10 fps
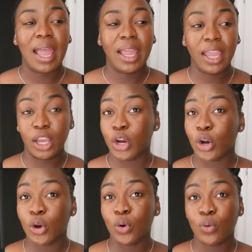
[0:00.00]

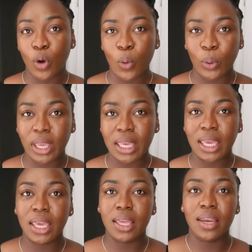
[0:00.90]
hair growing
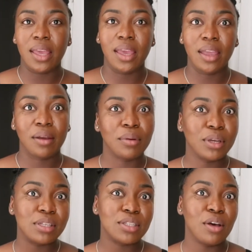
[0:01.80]
in
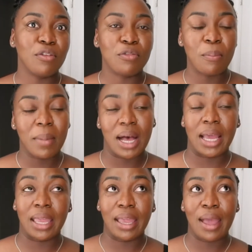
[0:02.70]
areas of
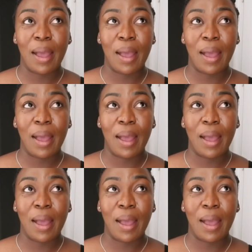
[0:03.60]
my